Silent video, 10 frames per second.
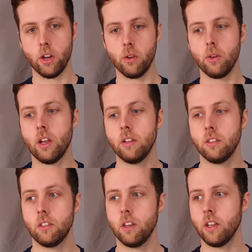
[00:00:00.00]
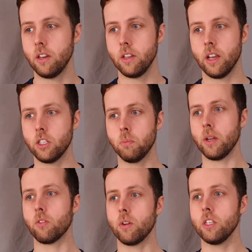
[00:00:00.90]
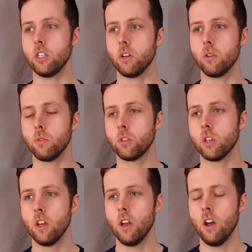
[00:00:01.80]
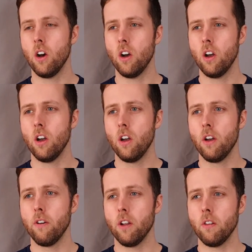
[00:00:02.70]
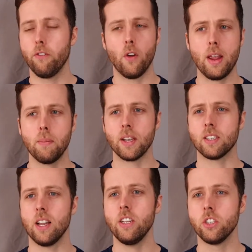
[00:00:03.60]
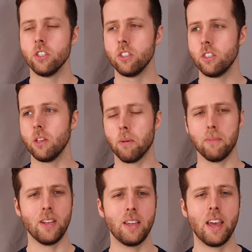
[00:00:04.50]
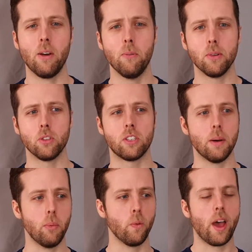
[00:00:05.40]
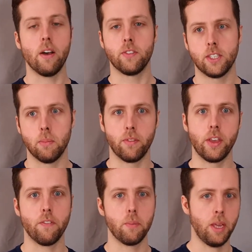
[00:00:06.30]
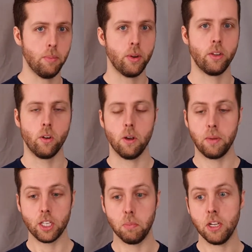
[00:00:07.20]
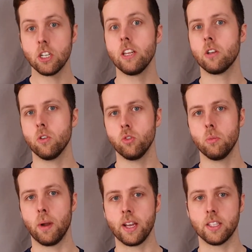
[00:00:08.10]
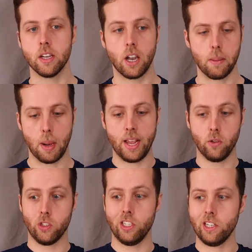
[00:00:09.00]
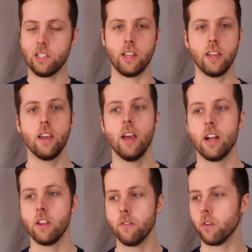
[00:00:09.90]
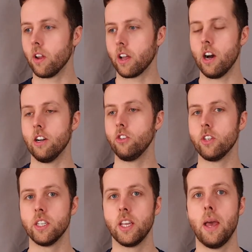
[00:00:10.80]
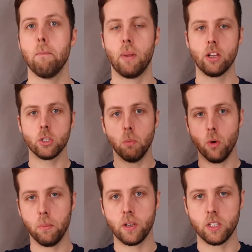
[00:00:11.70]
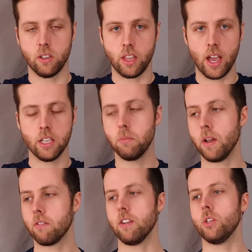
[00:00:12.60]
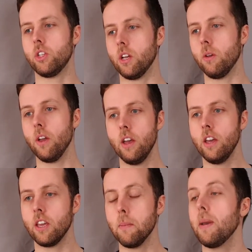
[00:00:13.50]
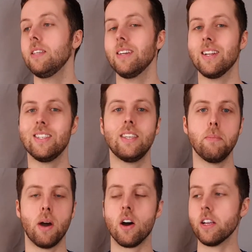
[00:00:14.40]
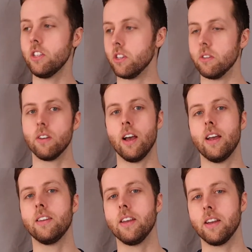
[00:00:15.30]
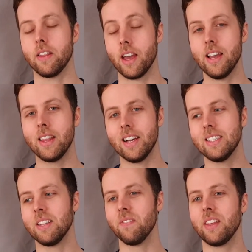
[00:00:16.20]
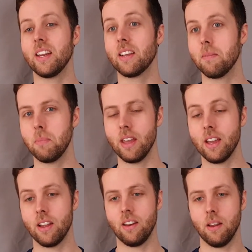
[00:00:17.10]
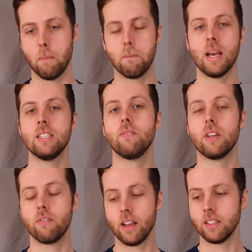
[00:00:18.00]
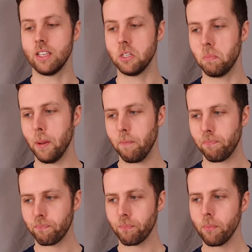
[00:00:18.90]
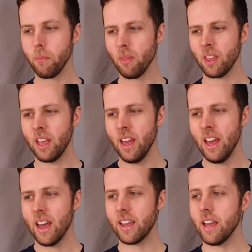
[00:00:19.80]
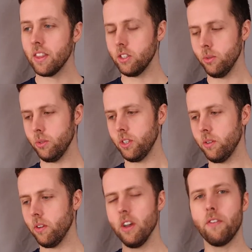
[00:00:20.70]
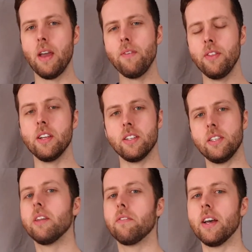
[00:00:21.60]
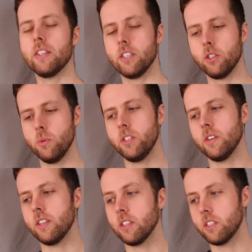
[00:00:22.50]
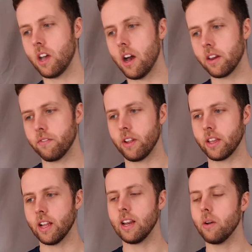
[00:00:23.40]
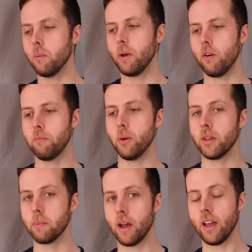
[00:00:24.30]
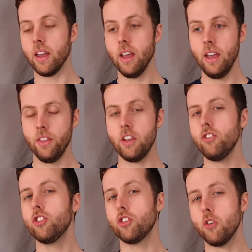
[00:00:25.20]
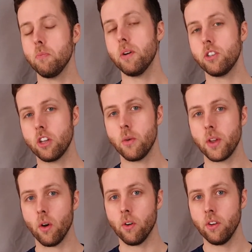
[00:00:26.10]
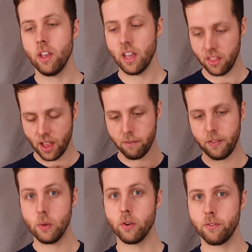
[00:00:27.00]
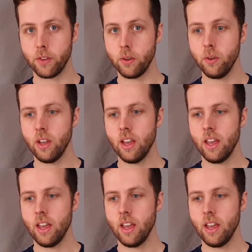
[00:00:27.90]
know, and in aspect ratios for Apex Legends, you probably get almost double that of some of the other people in your lobby, especially the console players that are like playing on 60, and you've got like 110 plus more because of the aspect ratio. You can basically see behind you, and that's something that can be a massive advantage. But again, there's also, for everything that's an advantage, there's always something that's kind of like a little bit off-putting about it. There's so much going on in that field of view,